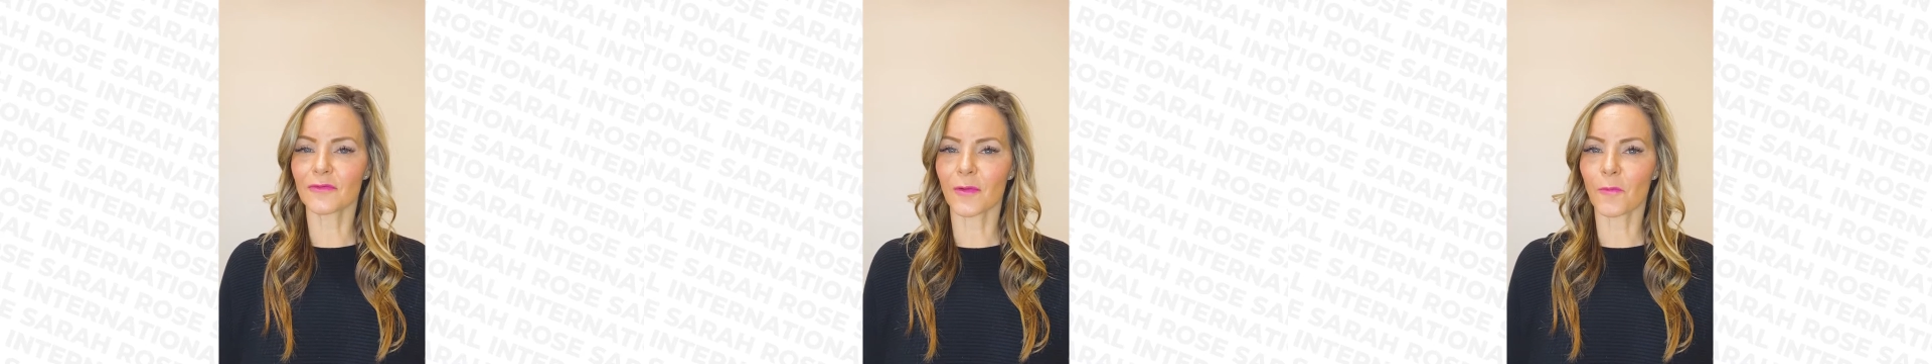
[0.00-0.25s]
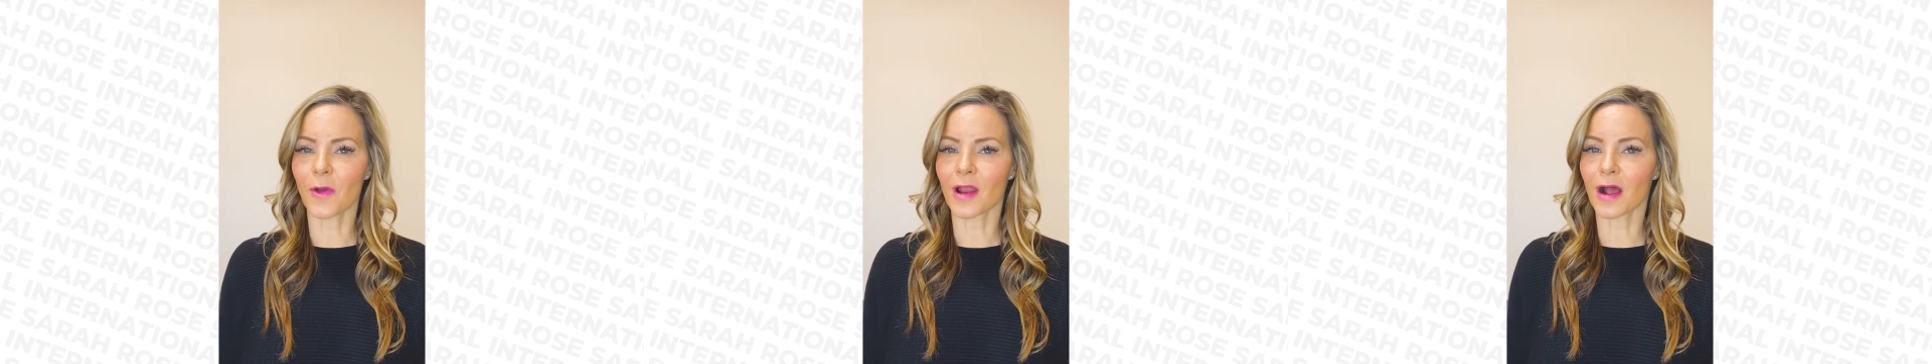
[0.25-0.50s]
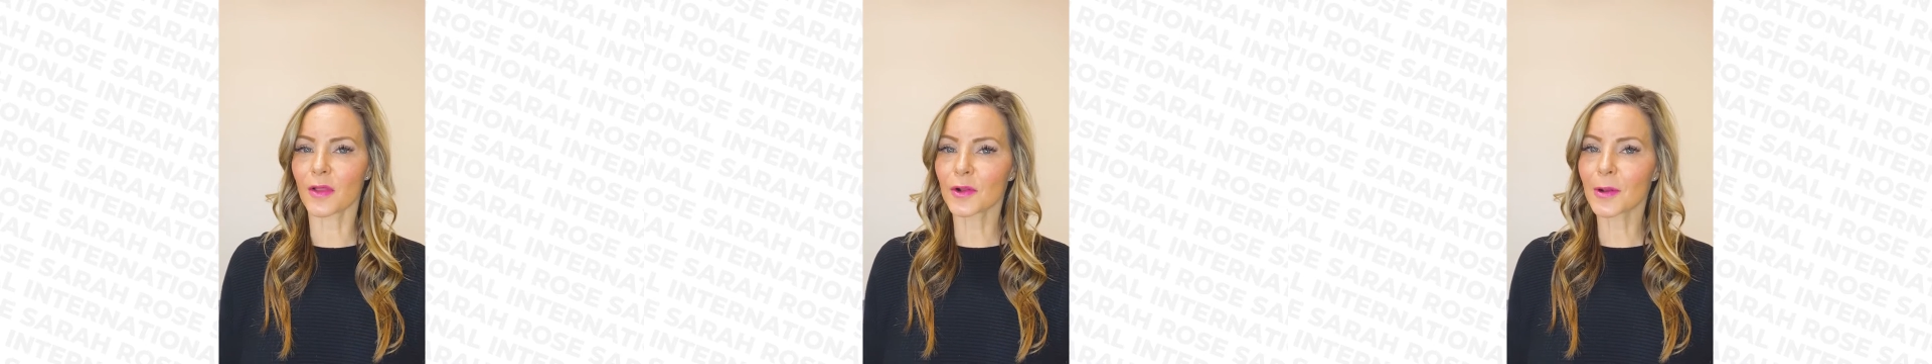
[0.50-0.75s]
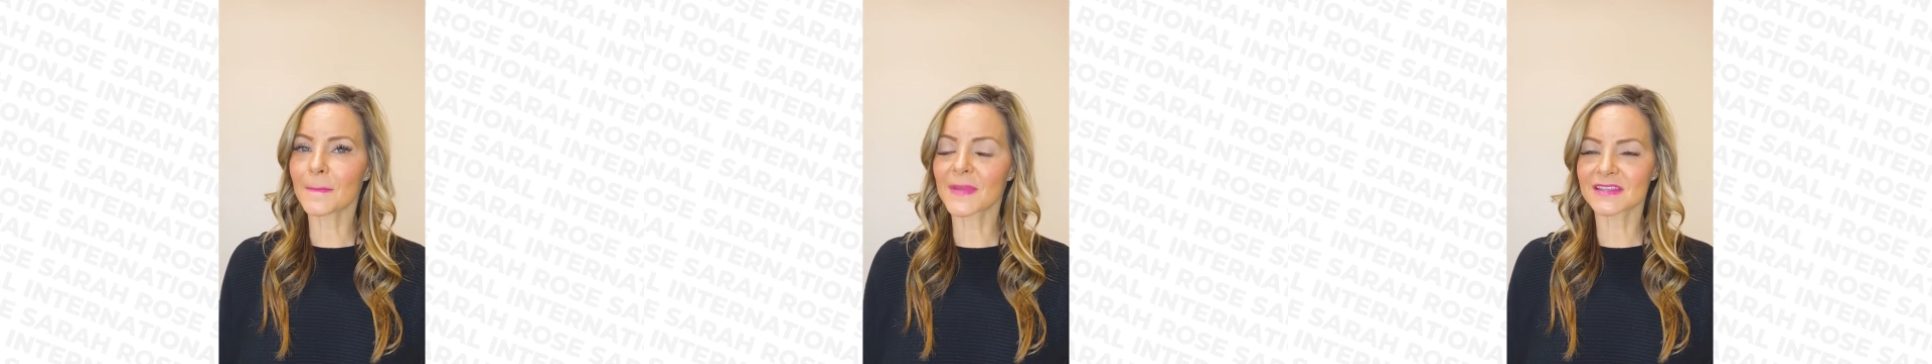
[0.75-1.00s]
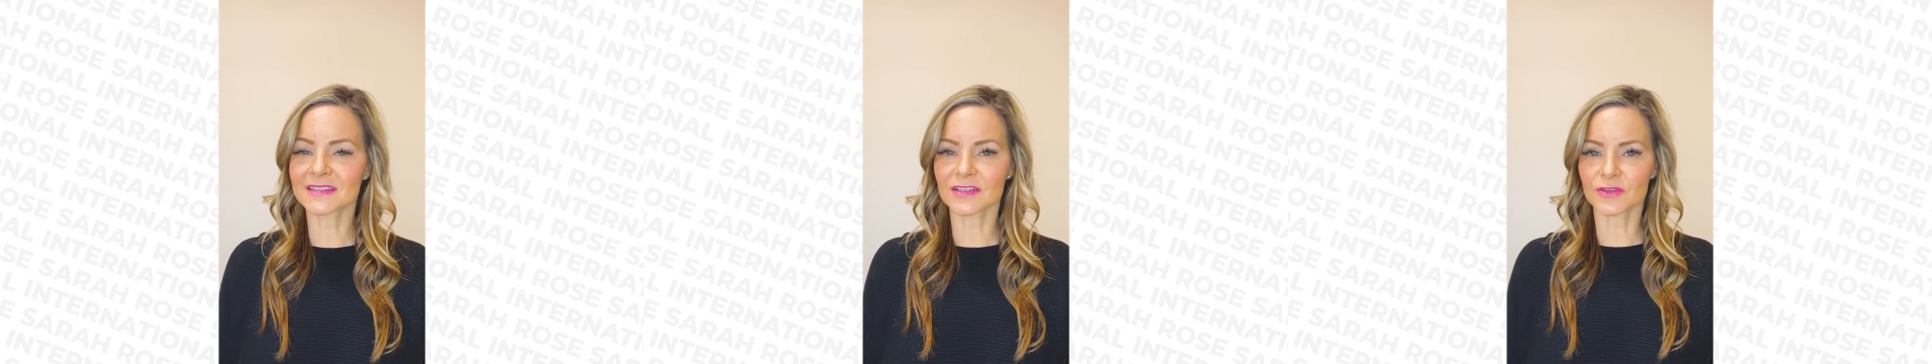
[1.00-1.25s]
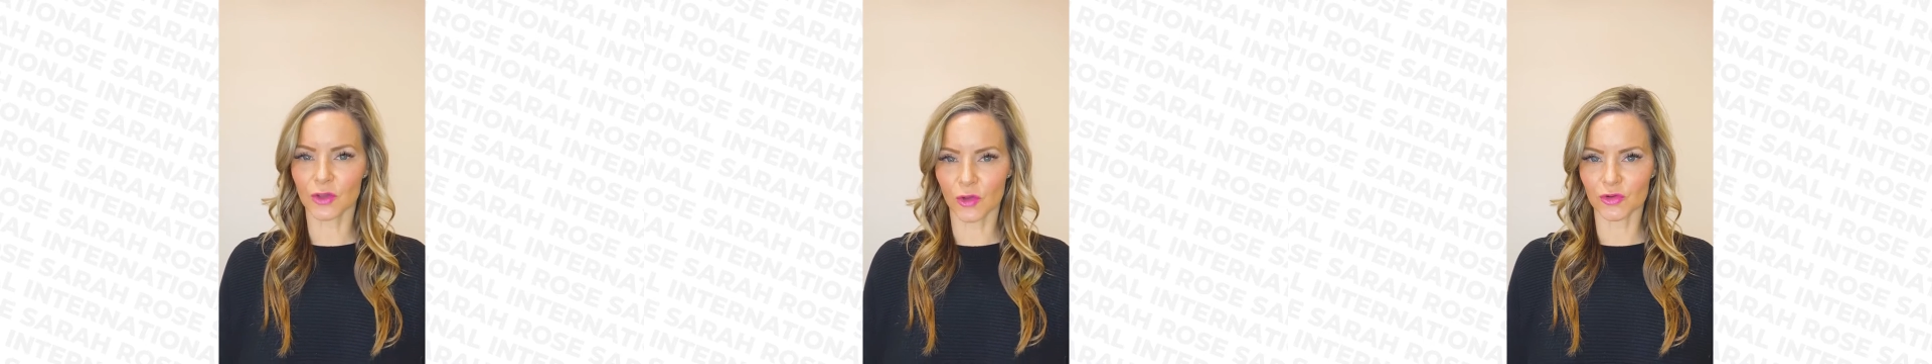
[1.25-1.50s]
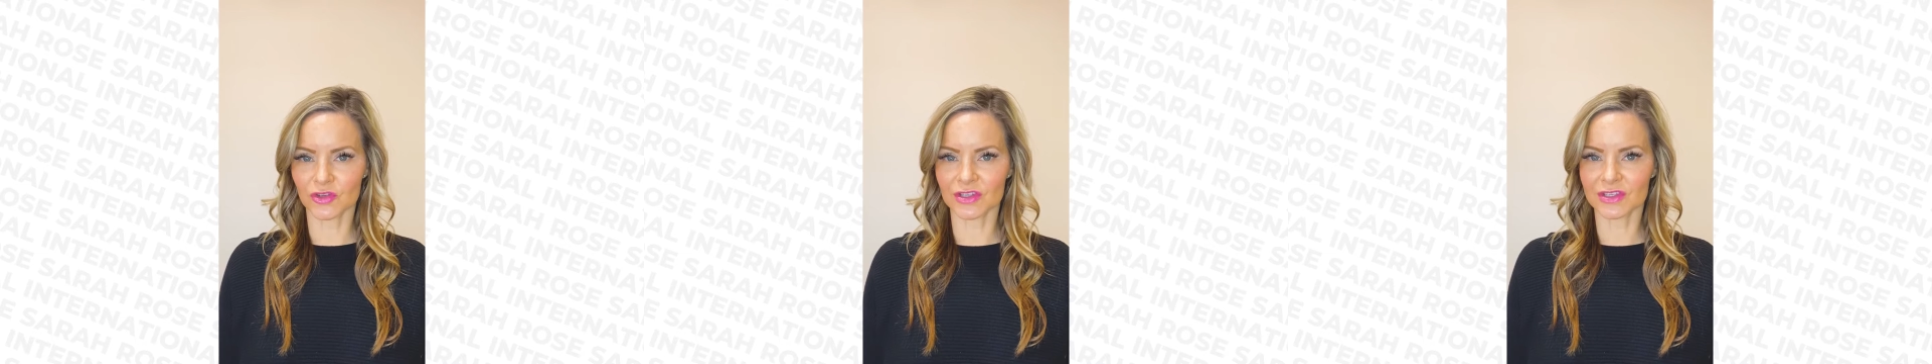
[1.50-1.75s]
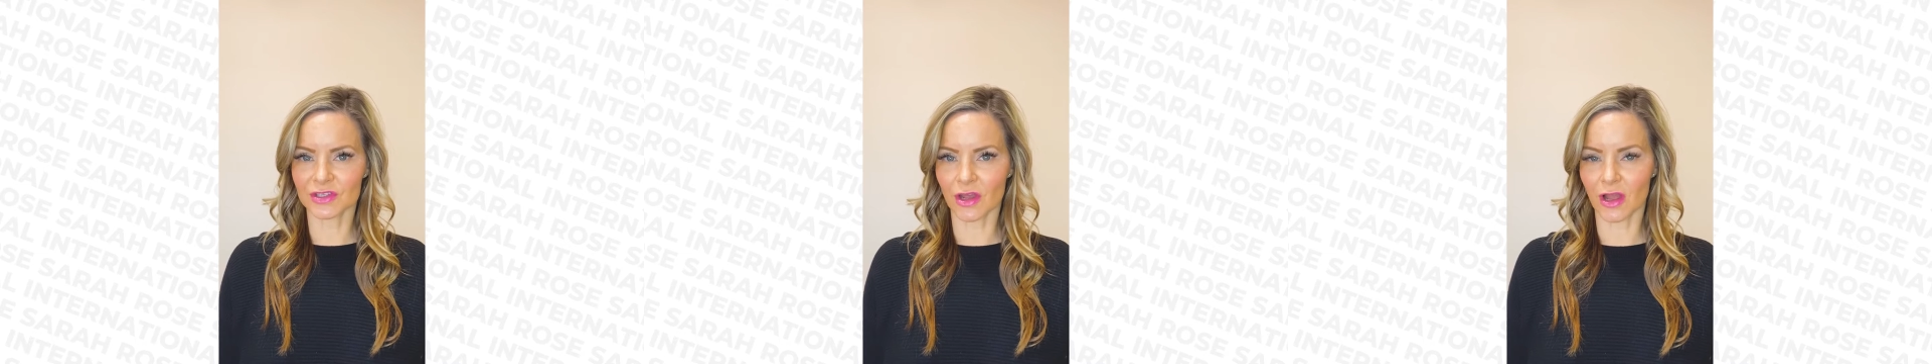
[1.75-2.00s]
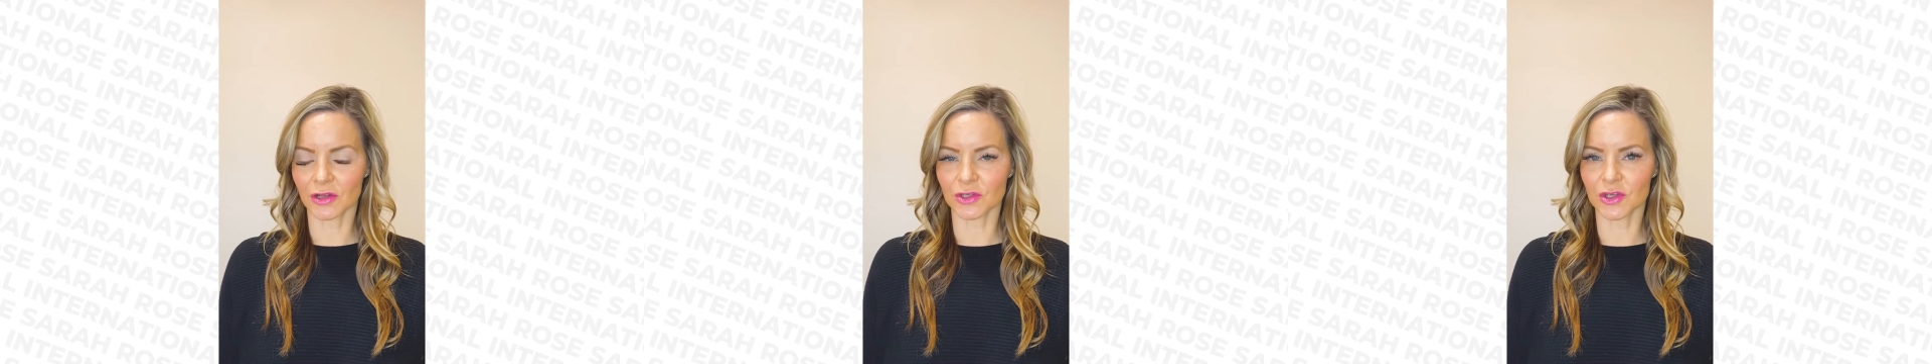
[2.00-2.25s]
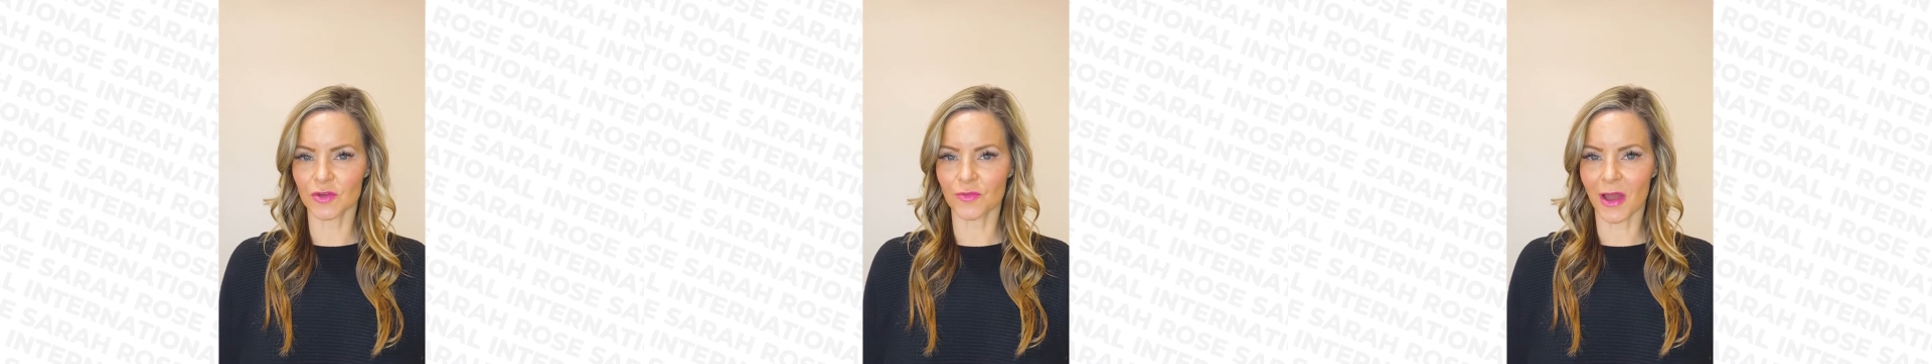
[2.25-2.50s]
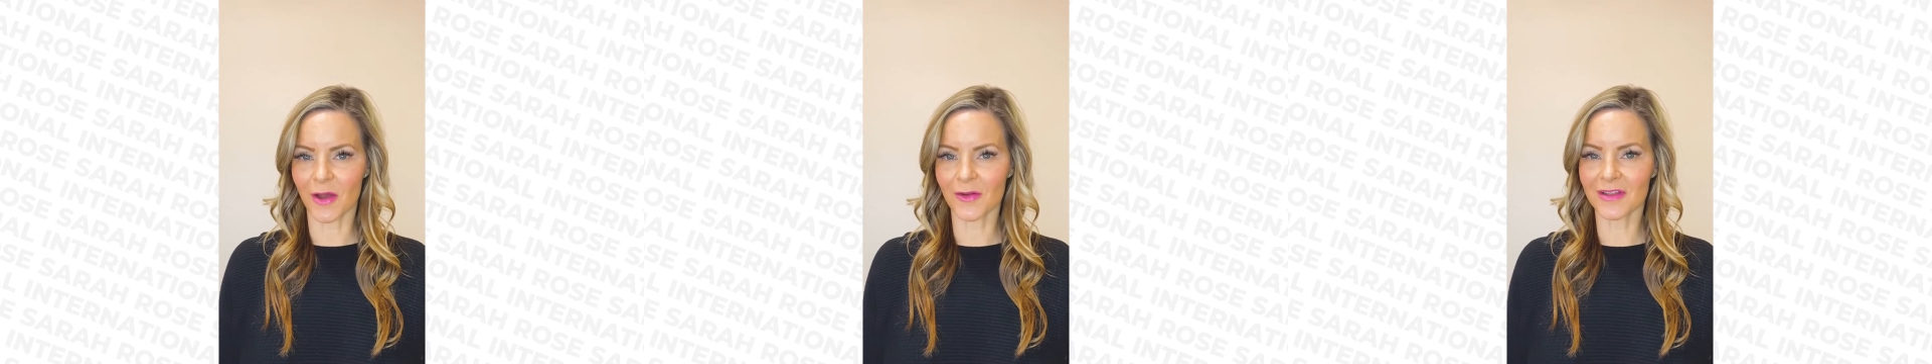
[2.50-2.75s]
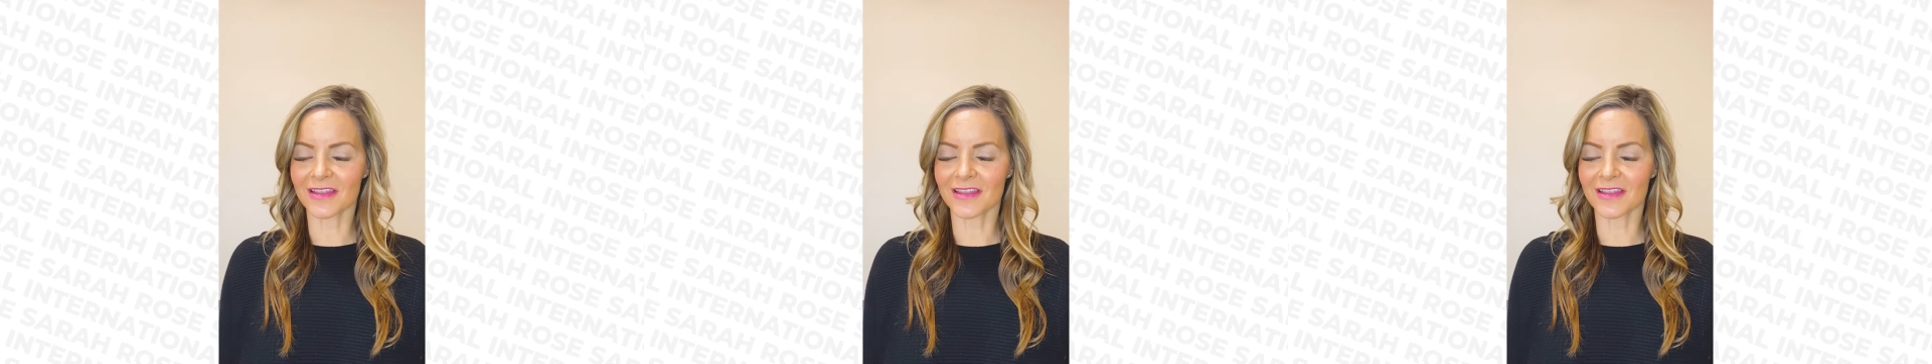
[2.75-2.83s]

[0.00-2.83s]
from what other business coaches talk to you about,